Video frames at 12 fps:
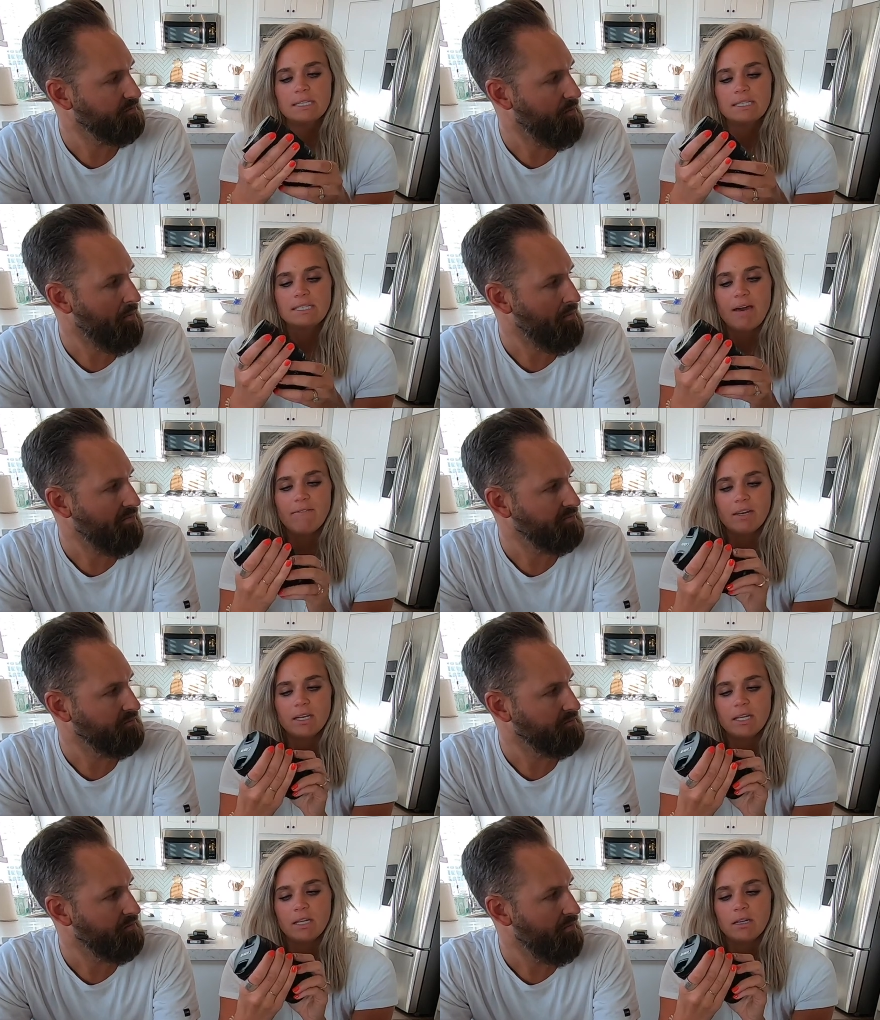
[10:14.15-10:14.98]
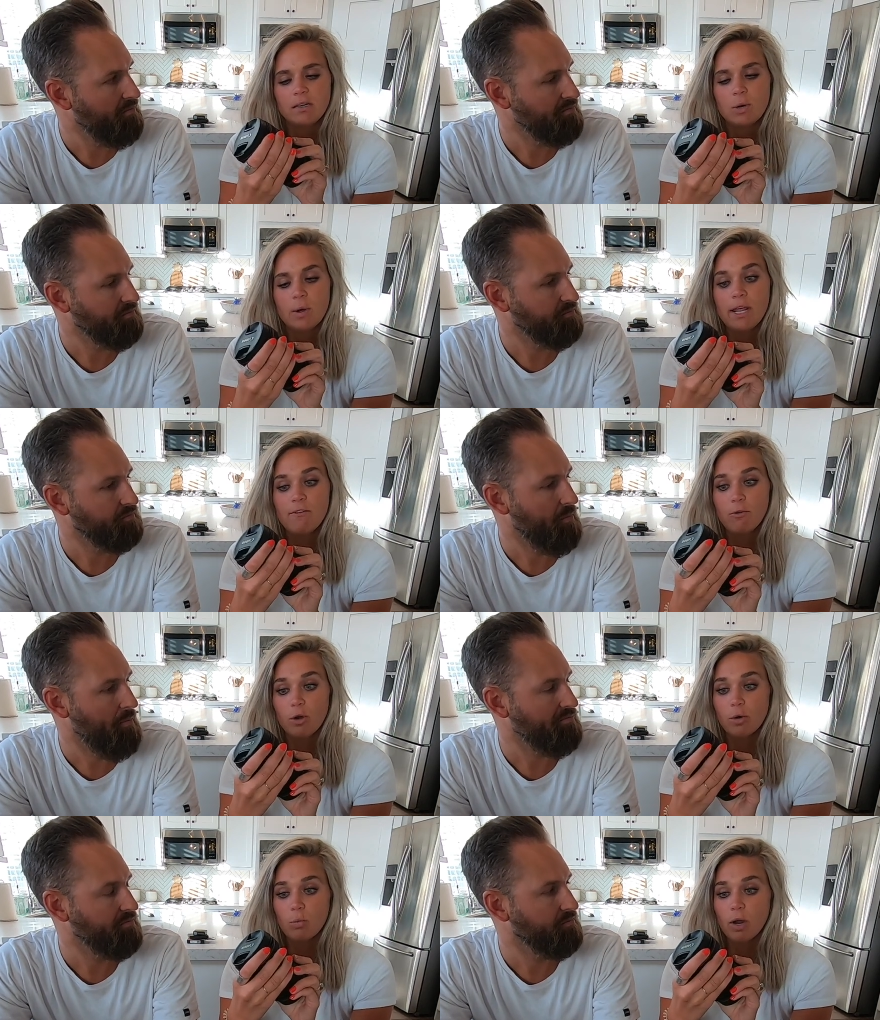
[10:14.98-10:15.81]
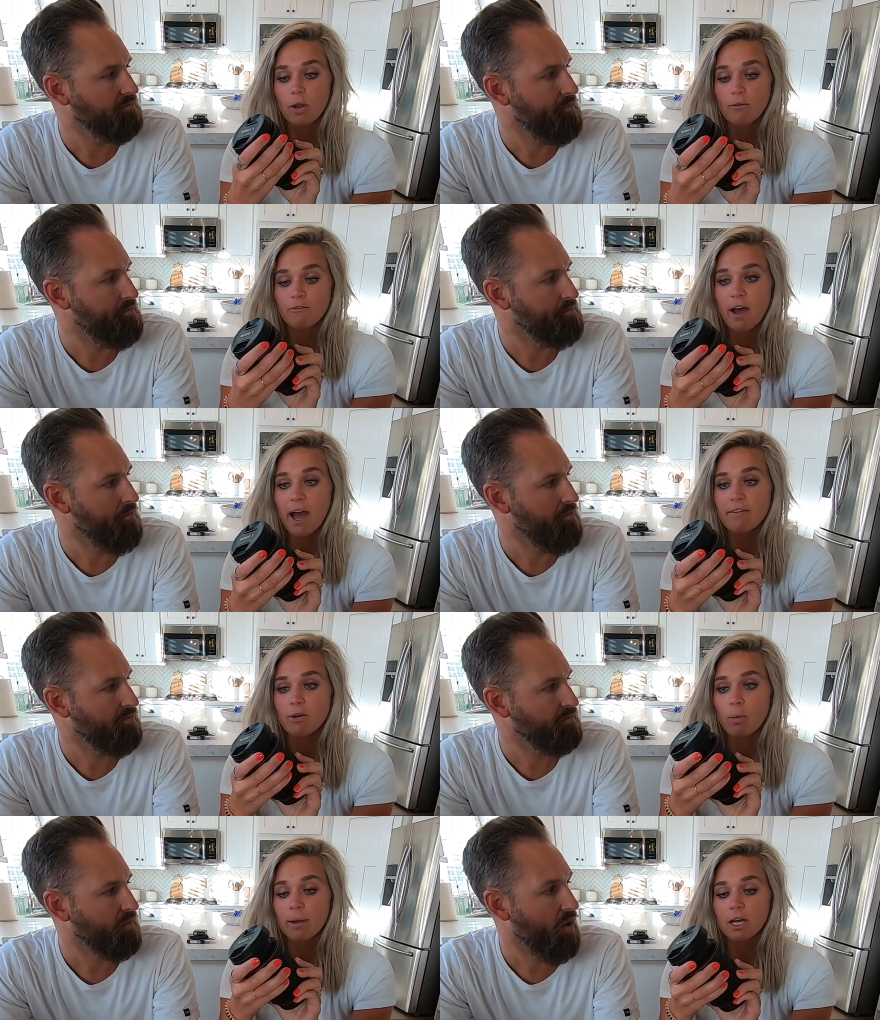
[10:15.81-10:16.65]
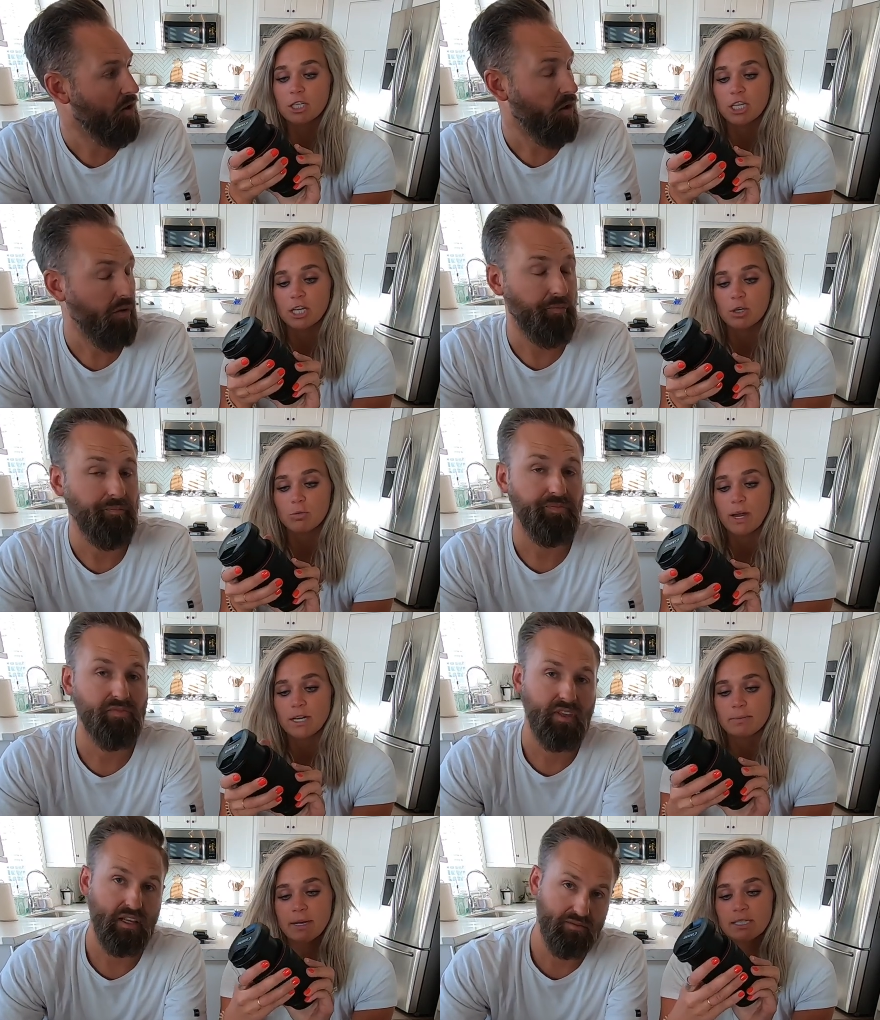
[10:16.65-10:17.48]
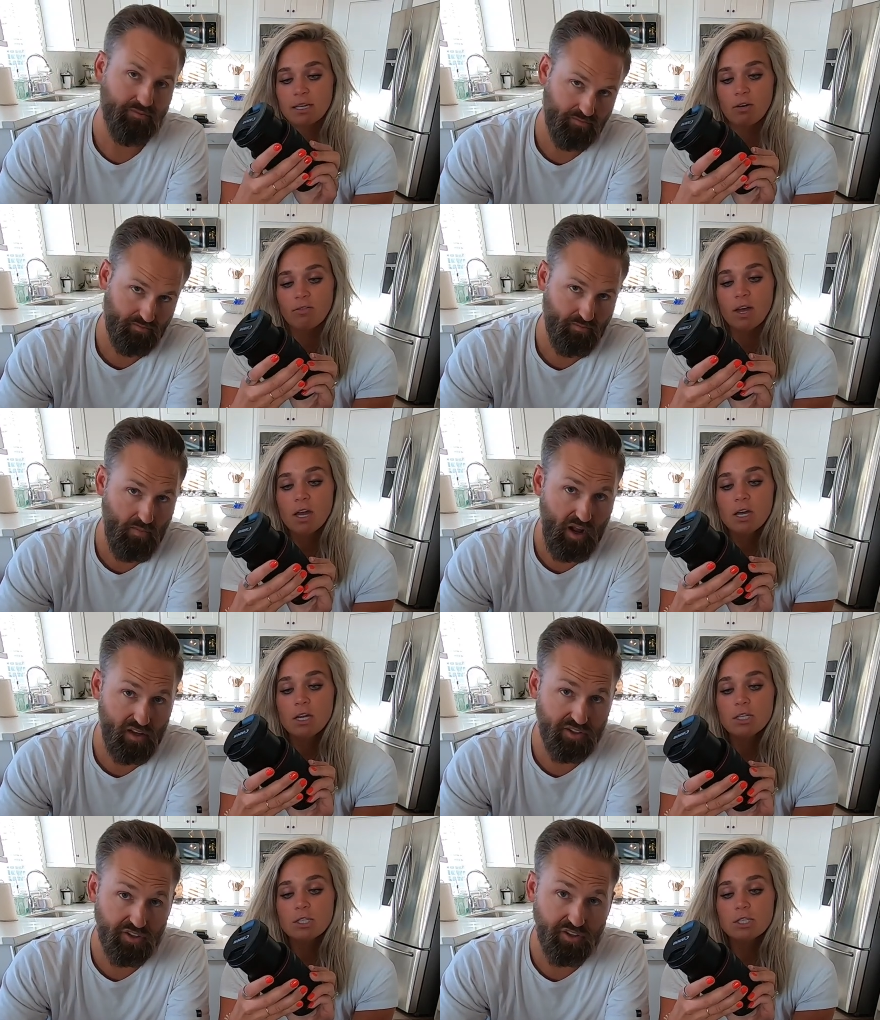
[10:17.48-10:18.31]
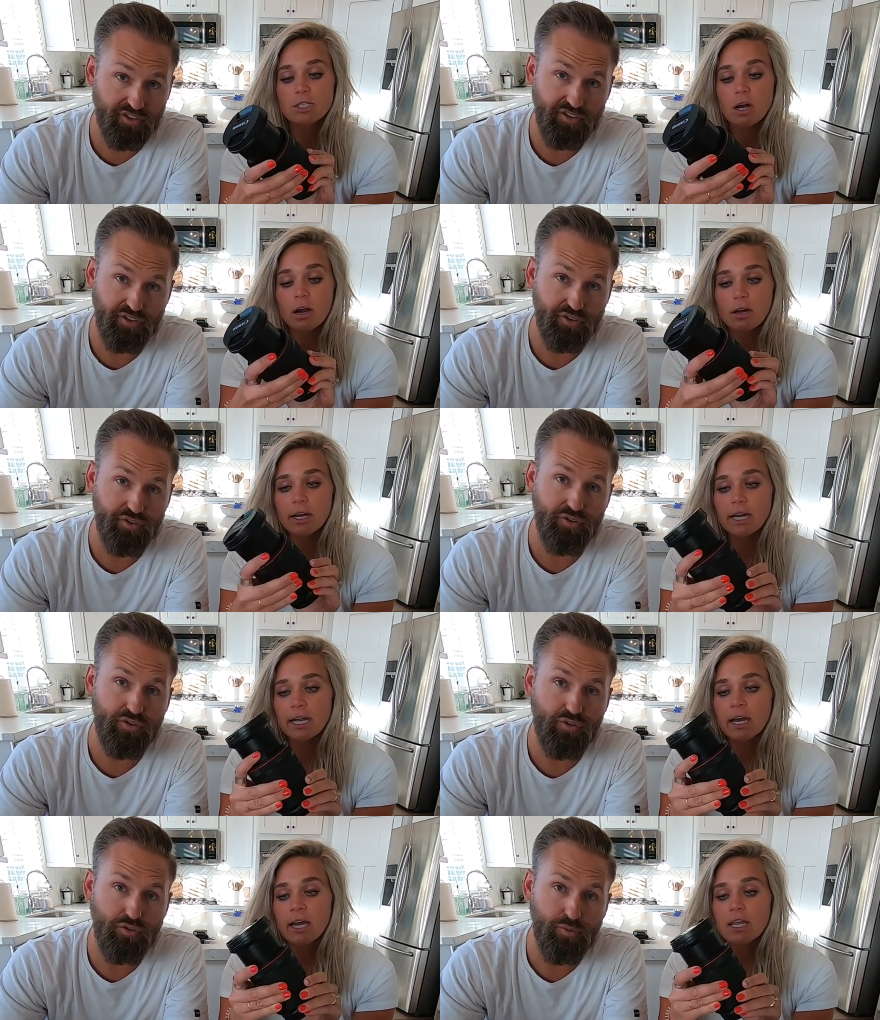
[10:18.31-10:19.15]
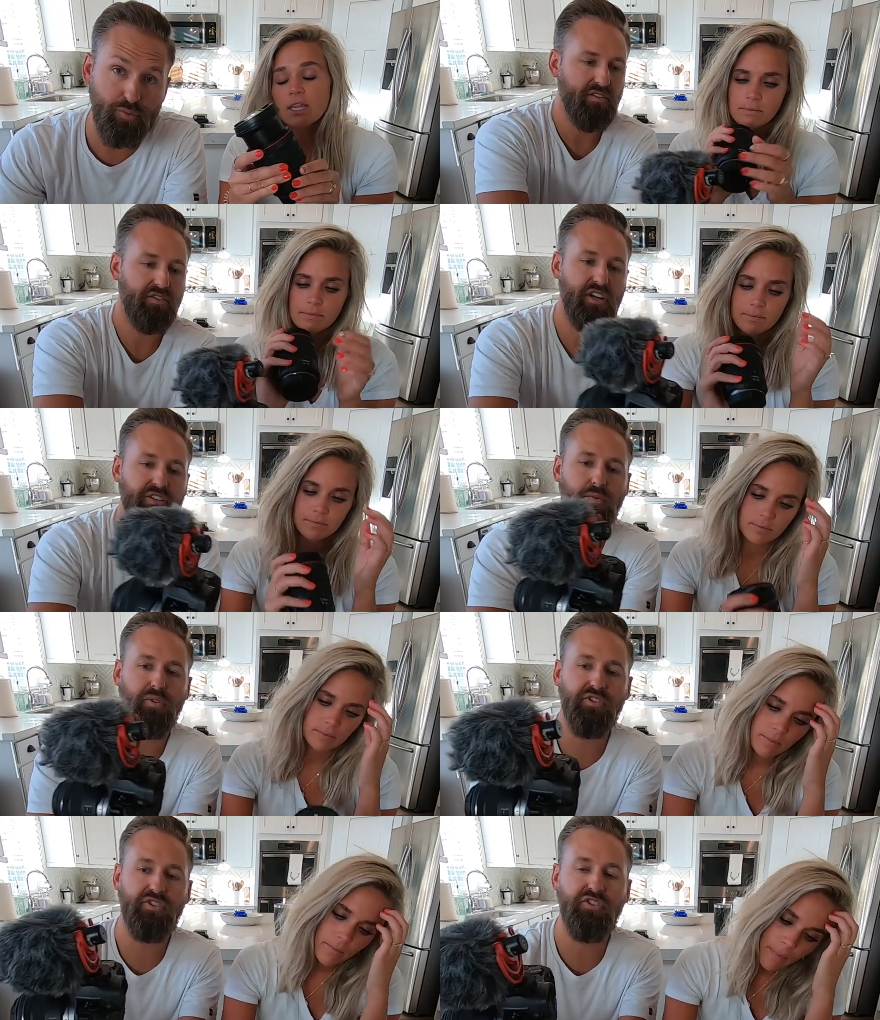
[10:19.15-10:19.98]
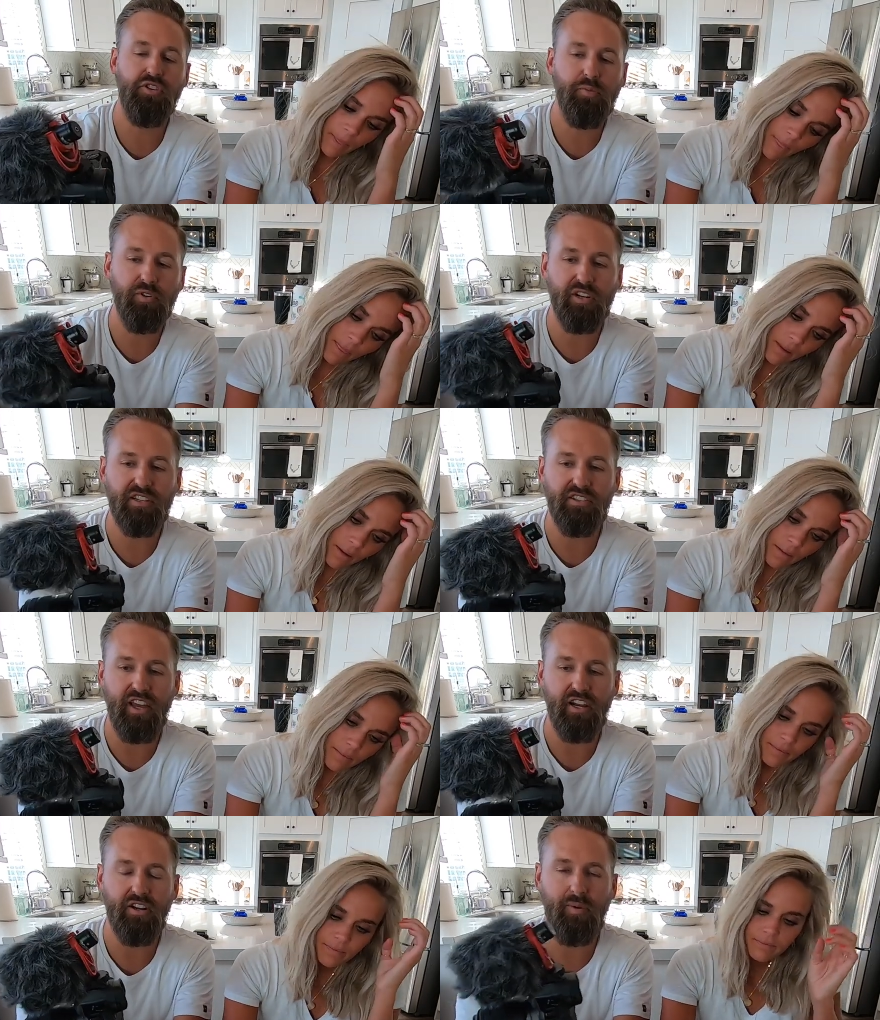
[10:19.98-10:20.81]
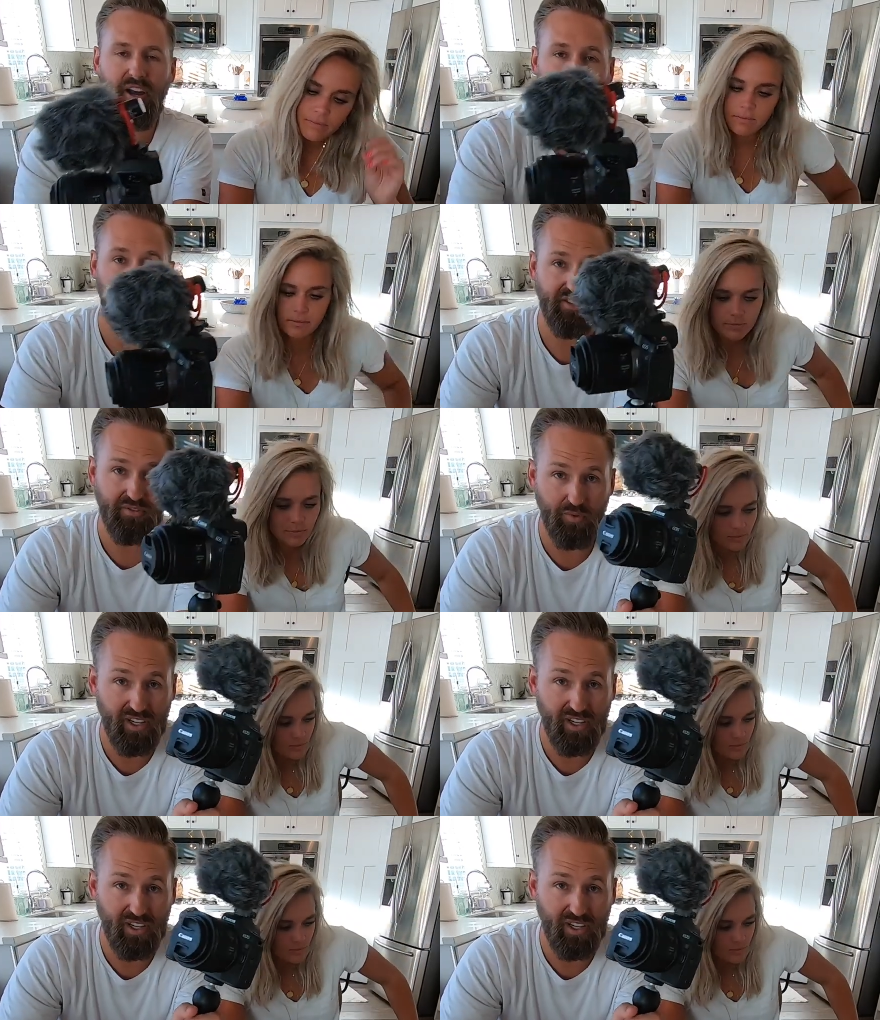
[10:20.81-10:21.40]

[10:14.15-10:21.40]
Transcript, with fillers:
Speaker 1: to 70. 24 to 105. Oh my gosh, I correct myself. Monster Sorry. zoom.
Speaker 2: So guys, we're super excited about this.